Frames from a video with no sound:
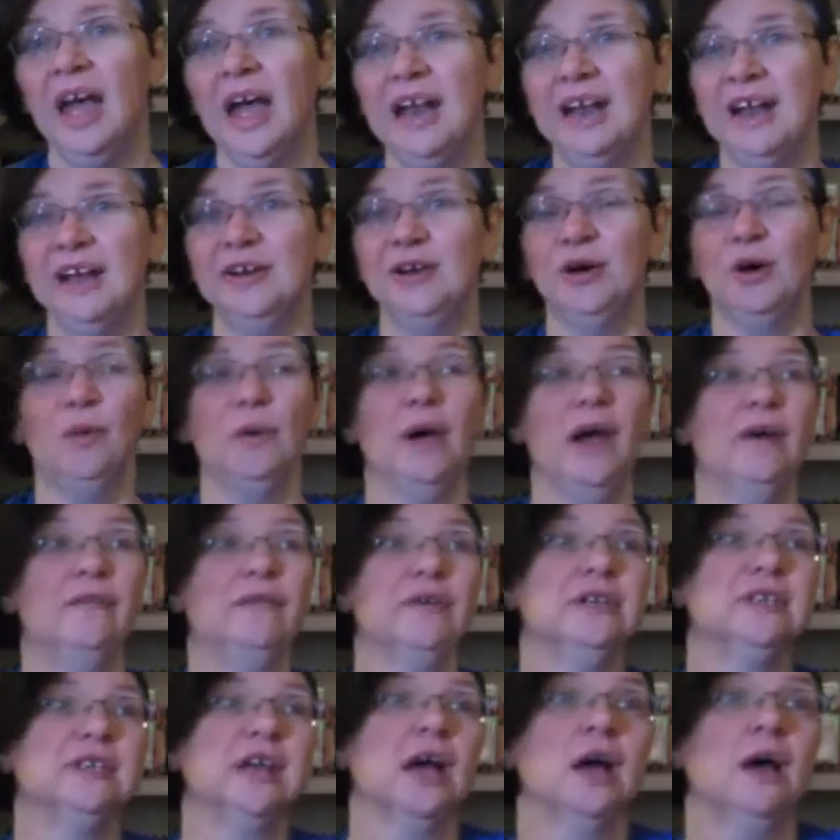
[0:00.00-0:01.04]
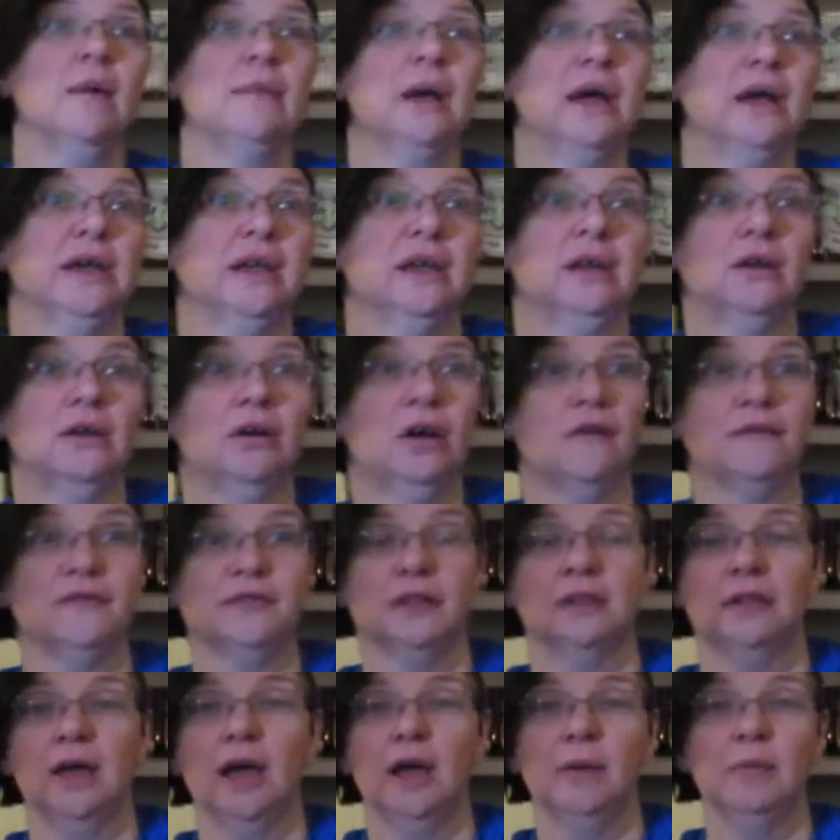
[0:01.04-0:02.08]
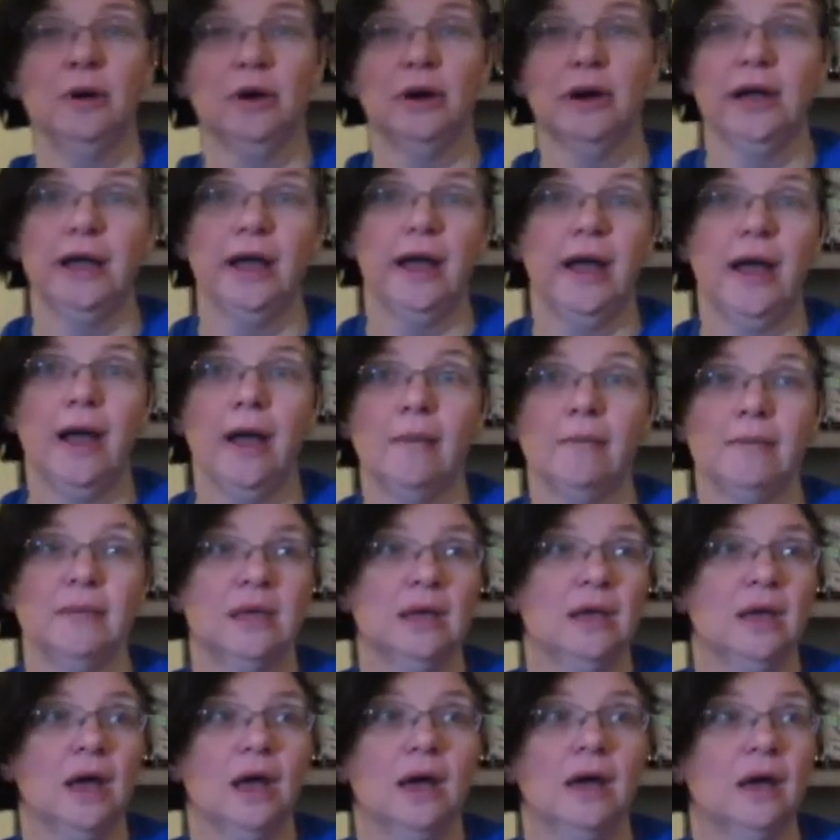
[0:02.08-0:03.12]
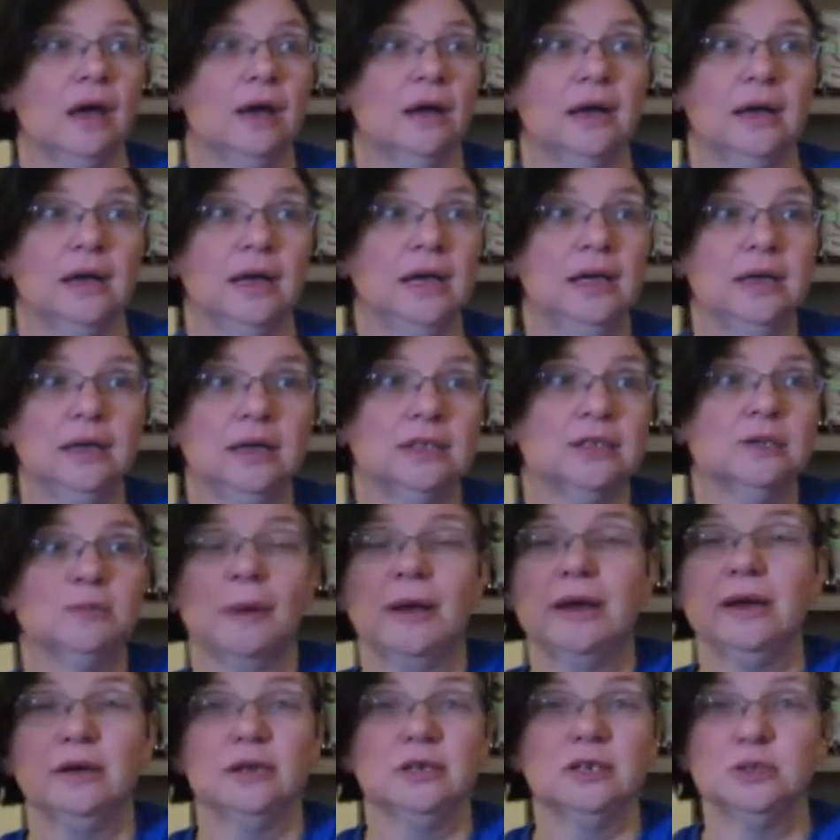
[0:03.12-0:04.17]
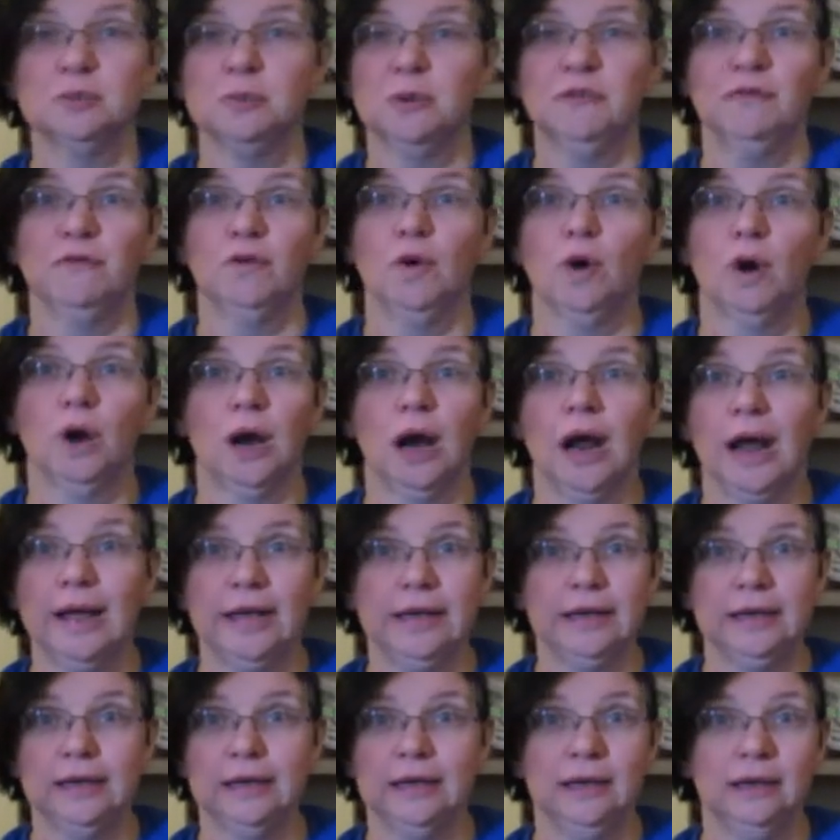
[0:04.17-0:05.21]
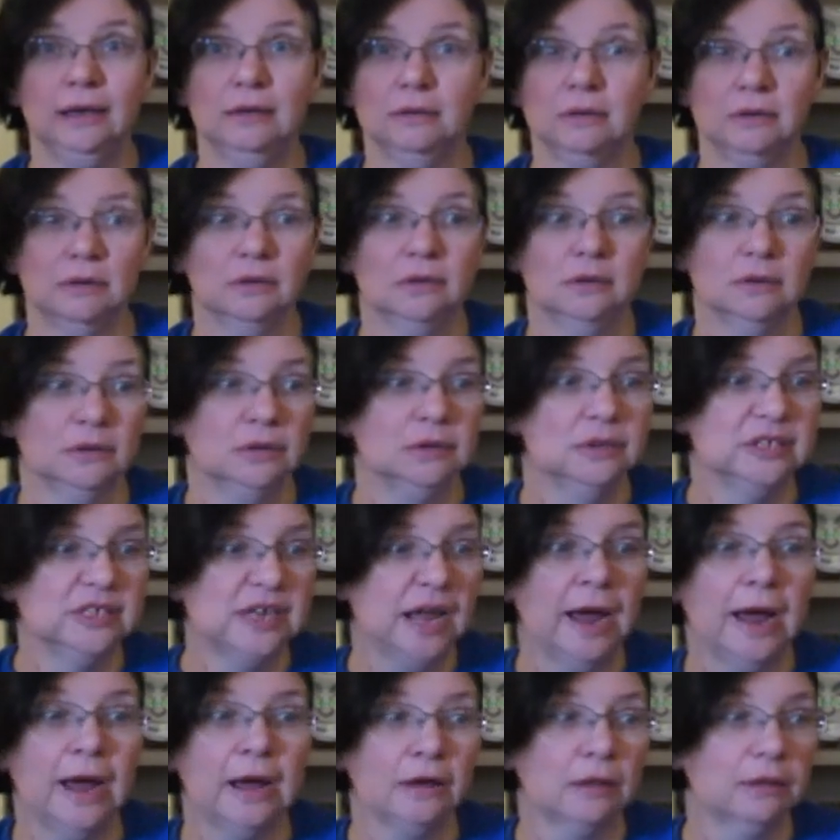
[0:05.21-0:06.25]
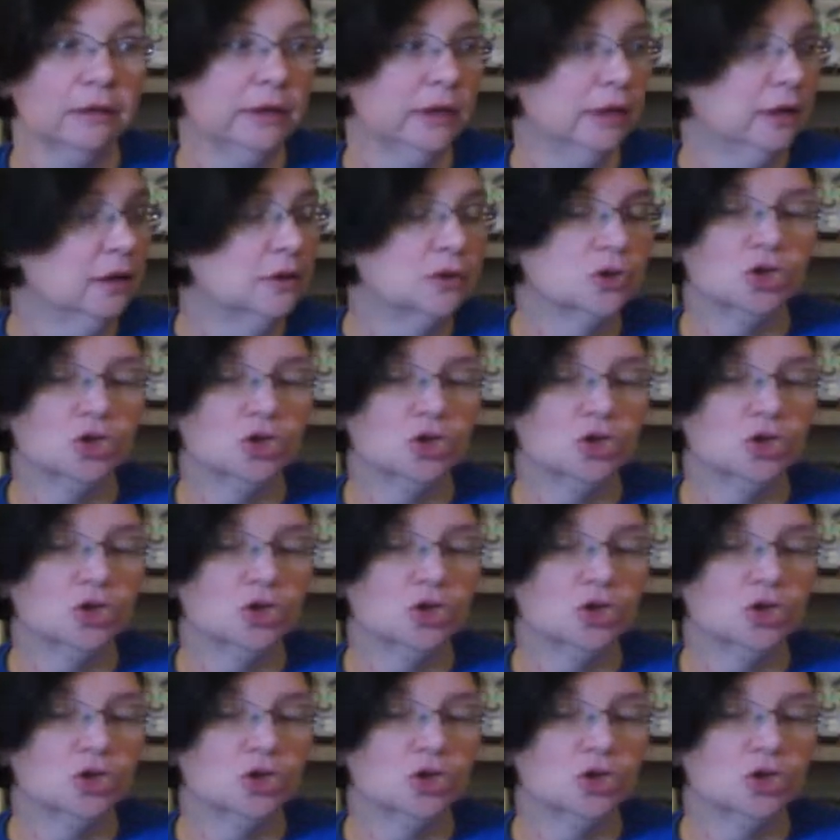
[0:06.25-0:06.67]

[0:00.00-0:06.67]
And I know every time I get it off the library app, it expires before I can tackle it.